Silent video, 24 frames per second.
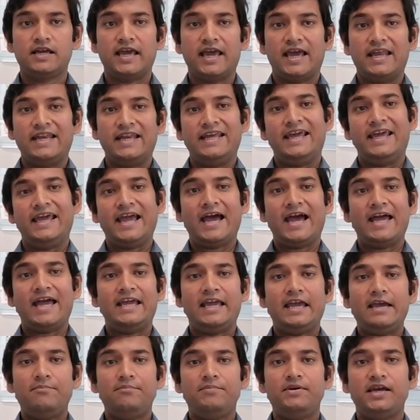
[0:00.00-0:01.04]
and AI
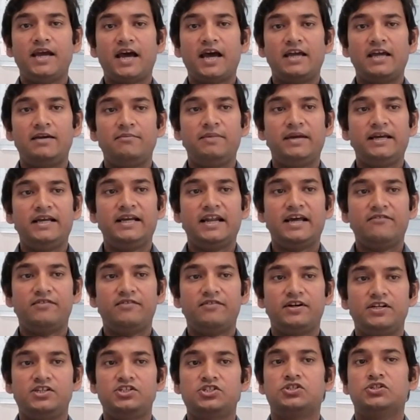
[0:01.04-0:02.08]
API being
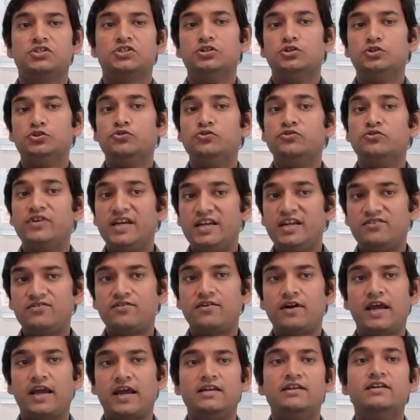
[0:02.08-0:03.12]
leveraged to
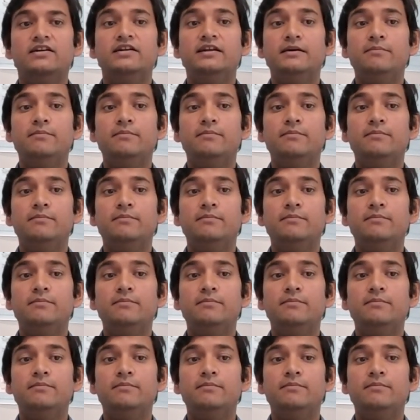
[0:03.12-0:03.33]
retrain,